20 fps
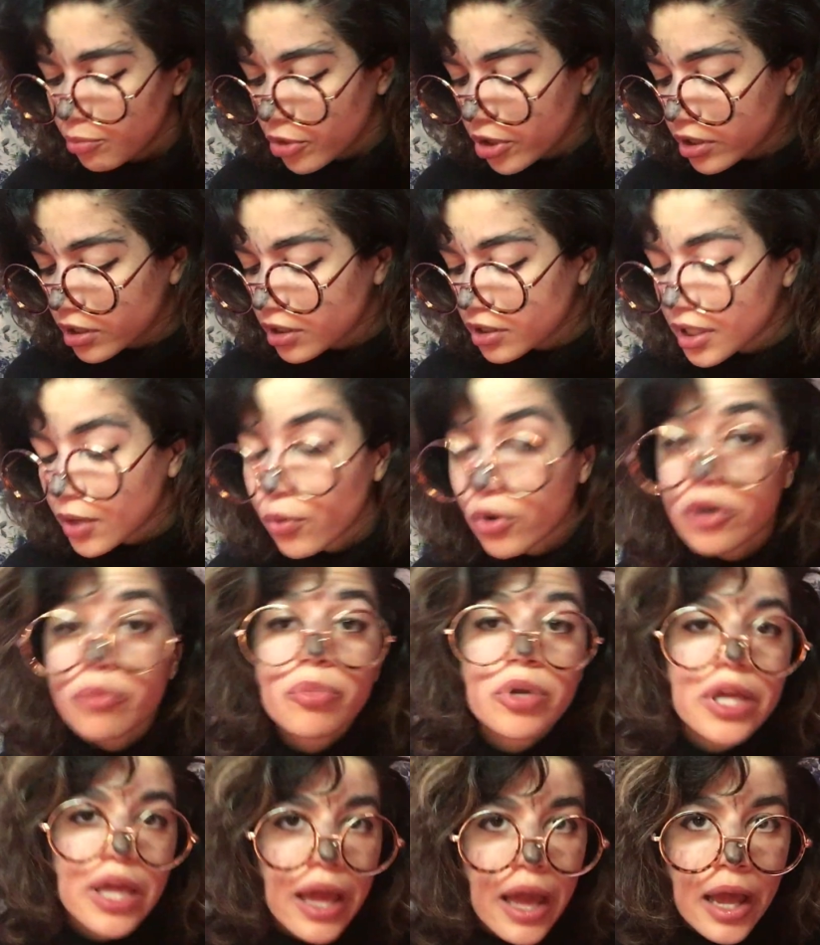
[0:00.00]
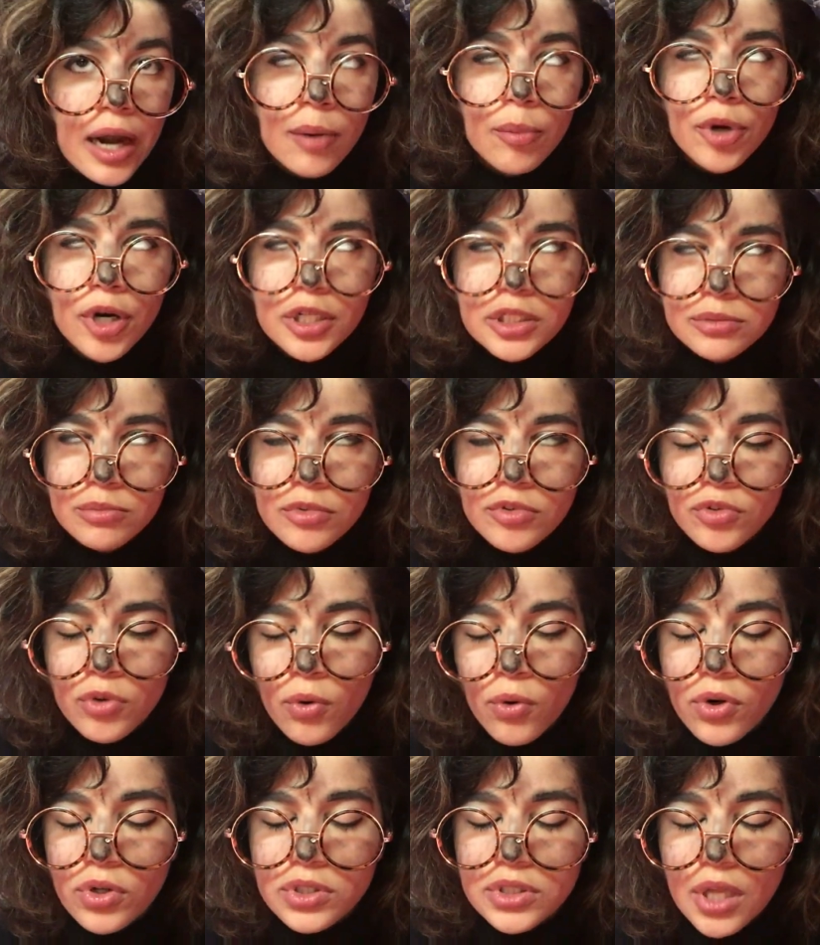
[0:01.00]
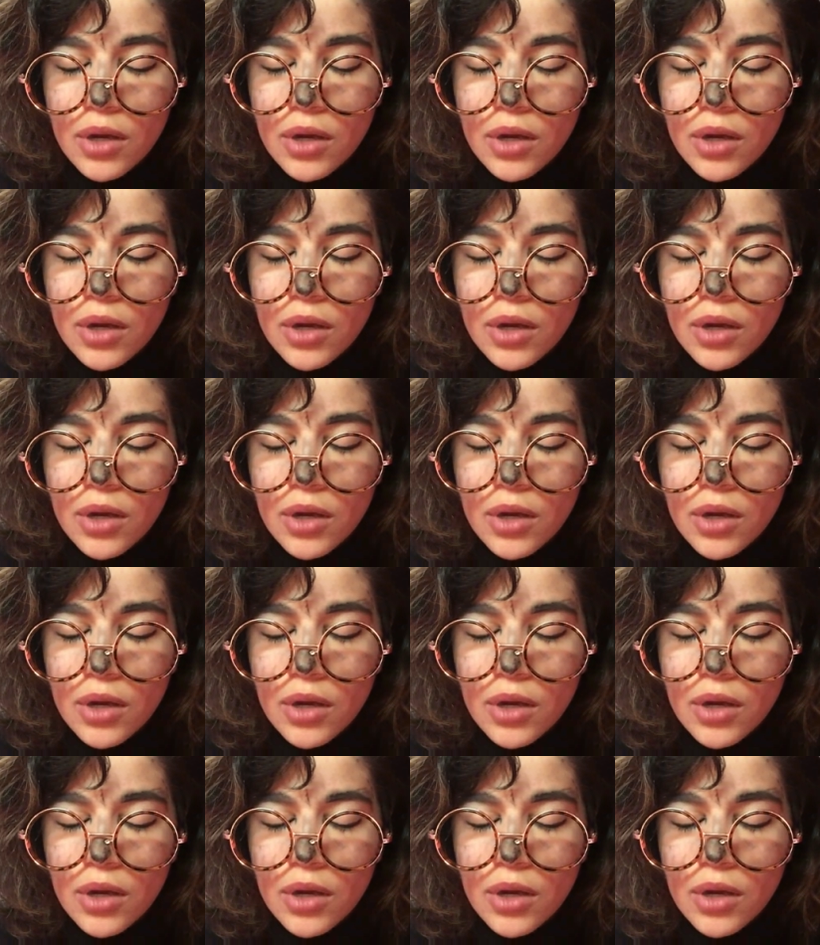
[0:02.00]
But uh, that wouldn't be cannibalism, of course.